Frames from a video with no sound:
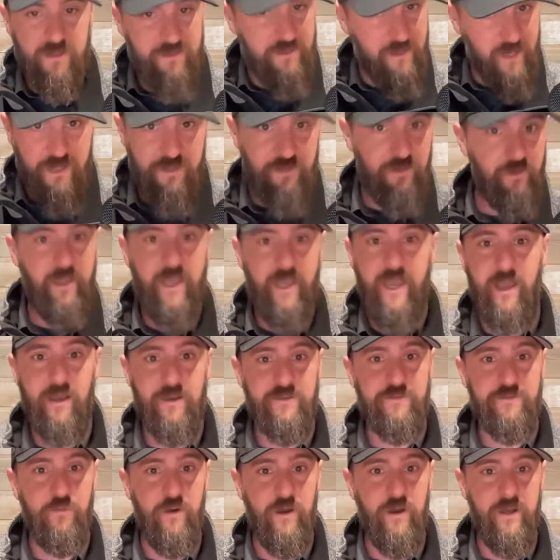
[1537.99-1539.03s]
schedule a
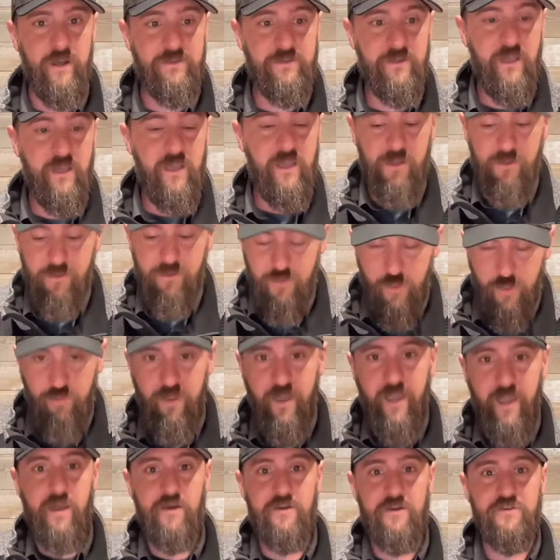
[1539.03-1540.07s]
house wash, do the
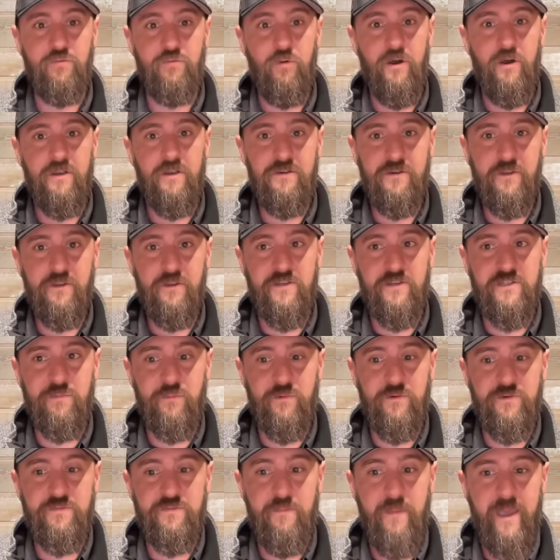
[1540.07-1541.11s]
house wash.
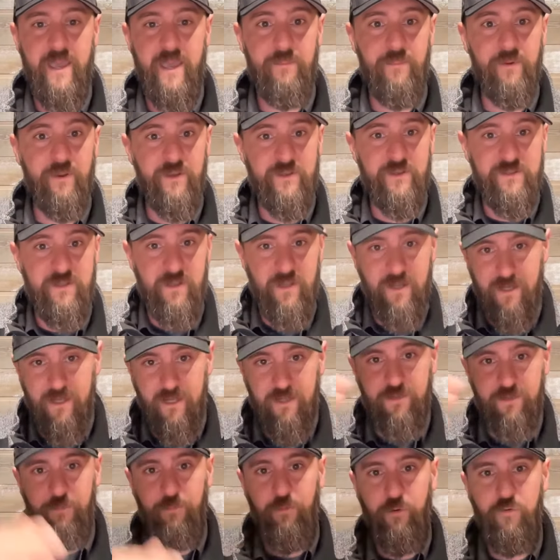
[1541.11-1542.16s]
Customers mad because they didn't
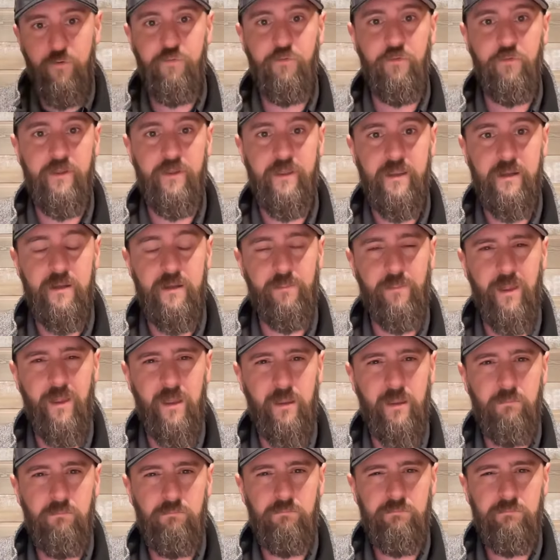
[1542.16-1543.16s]
get the roof cleaned. I'm like,